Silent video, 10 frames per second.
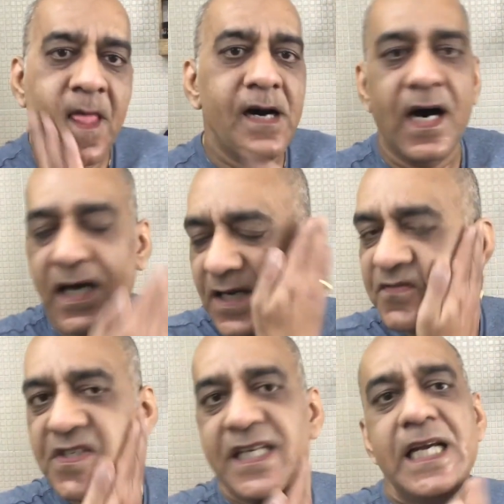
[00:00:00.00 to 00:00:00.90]
I
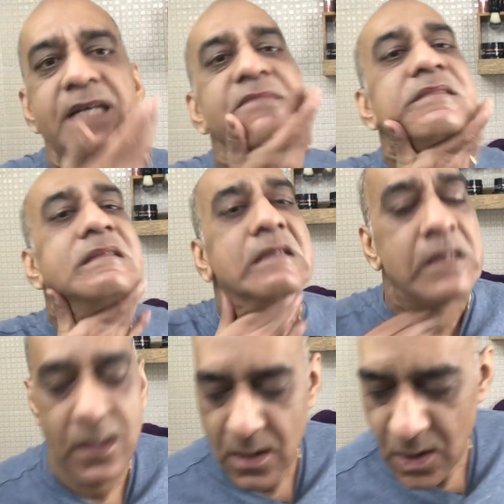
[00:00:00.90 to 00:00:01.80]
have shaved,
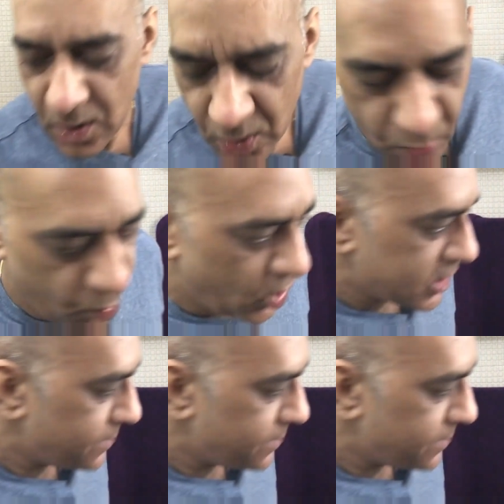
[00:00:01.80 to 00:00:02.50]
washed